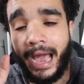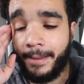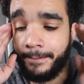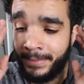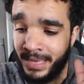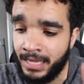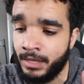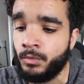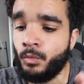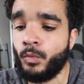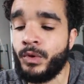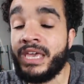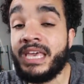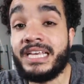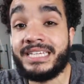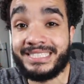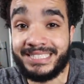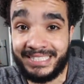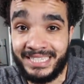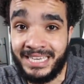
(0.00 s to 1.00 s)
I mean,
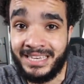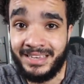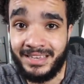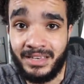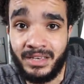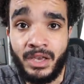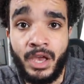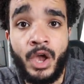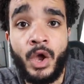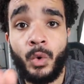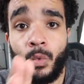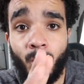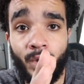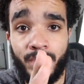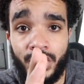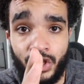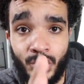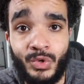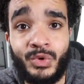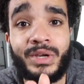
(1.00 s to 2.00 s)
we see
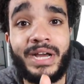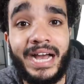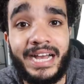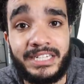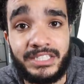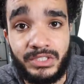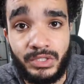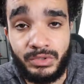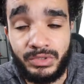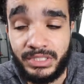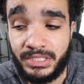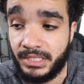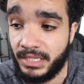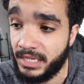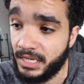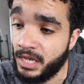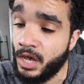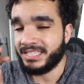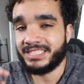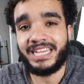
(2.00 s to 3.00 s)
what you guys don't
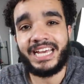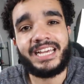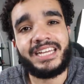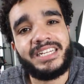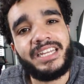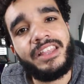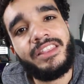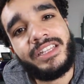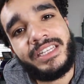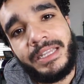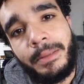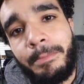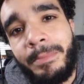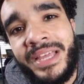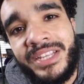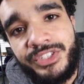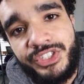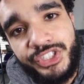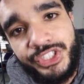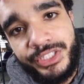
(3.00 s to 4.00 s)
see. It's like another
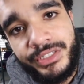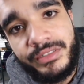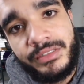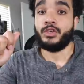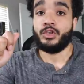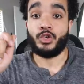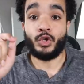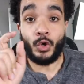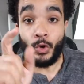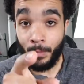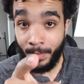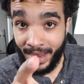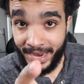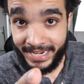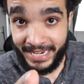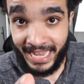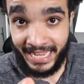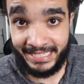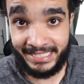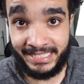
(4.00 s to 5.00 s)
dimension. You
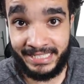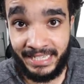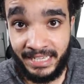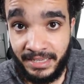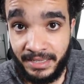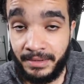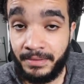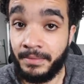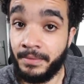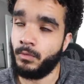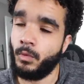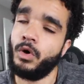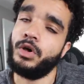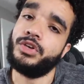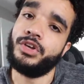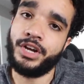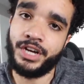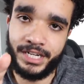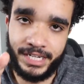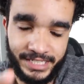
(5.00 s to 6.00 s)
might not see it. Well,
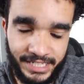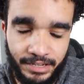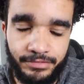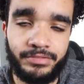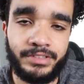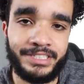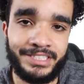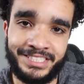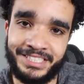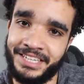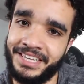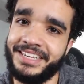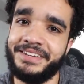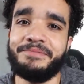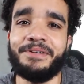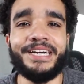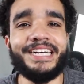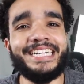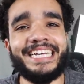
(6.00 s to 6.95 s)
you're gonna definitely see it.